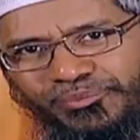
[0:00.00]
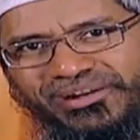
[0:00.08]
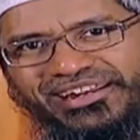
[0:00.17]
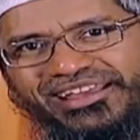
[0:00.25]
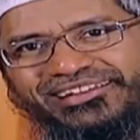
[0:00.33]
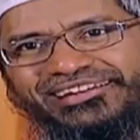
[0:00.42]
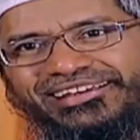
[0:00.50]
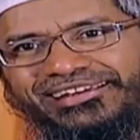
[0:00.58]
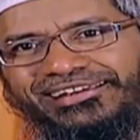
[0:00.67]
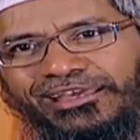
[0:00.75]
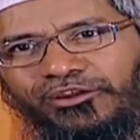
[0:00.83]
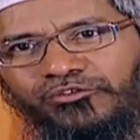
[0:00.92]
But naturally,
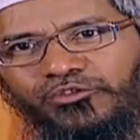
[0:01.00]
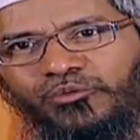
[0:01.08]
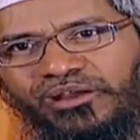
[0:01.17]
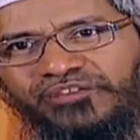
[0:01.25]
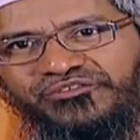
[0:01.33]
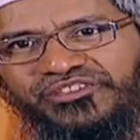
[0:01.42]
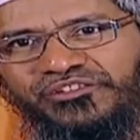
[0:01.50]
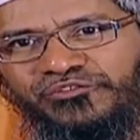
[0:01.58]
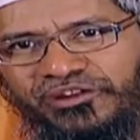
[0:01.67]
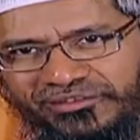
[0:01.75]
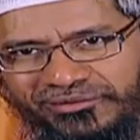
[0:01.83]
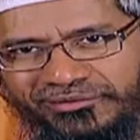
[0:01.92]
taking care of the wife is a
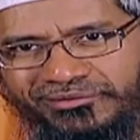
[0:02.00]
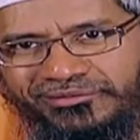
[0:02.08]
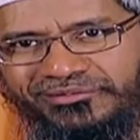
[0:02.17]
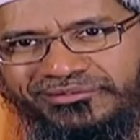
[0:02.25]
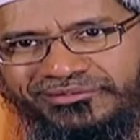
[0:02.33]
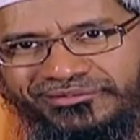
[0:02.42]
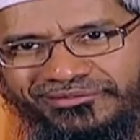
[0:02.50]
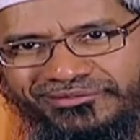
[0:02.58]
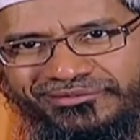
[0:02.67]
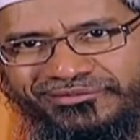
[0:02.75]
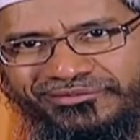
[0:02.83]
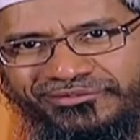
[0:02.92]
fard.
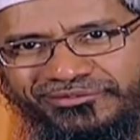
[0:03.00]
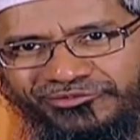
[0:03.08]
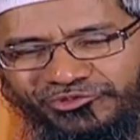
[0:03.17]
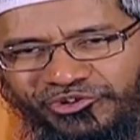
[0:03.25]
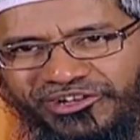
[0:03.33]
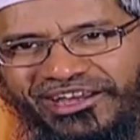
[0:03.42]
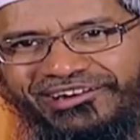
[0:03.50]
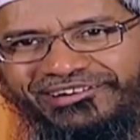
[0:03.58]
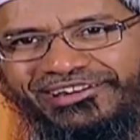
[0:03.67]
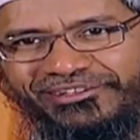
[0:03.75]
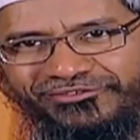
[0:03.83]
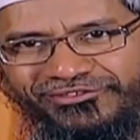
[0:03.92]
So you can't
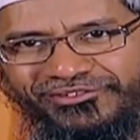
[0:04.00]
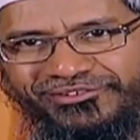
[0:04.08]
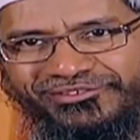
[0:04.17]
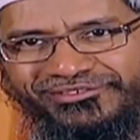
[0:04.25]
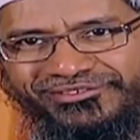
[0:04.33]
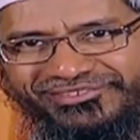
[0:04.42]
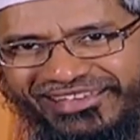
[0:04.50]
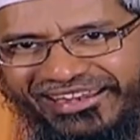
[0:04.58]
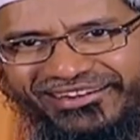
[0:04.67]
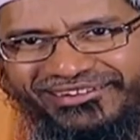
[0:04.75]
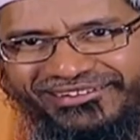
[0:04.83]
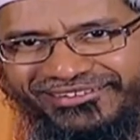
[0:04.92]
relieve
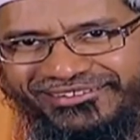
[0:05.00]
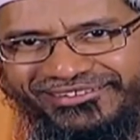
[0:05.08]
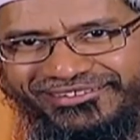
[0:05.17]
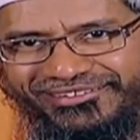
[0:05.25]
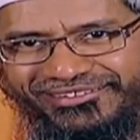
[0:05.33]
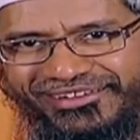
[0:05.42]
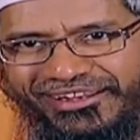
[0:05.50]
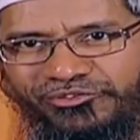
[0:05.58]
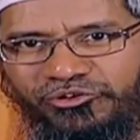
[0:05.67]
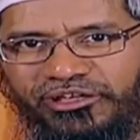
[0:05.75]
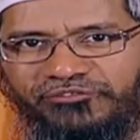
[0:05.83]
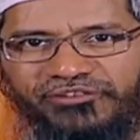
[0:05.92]
that and
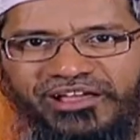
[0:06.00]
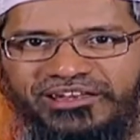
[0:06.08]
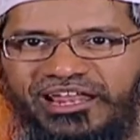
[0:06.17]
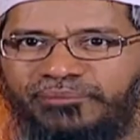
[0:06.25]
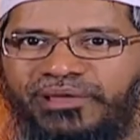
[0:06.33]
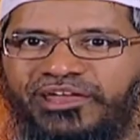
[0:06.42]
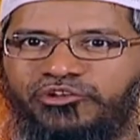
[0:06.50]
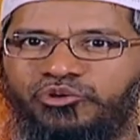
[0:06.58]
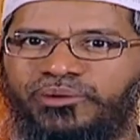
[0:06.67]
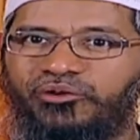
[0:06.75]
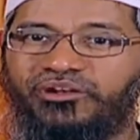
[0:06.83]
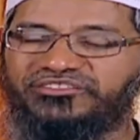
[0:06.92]
say, okay, fine, I'll marry
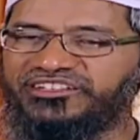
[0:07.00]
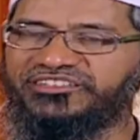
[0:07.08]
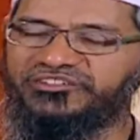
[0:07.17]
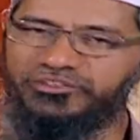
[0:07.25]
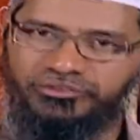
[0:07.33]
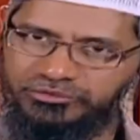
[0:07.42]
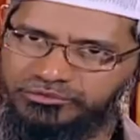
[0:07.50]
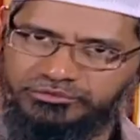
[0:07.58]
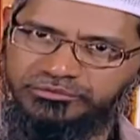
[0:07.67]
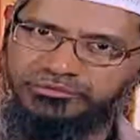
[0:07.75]
you, but I want to sex with you.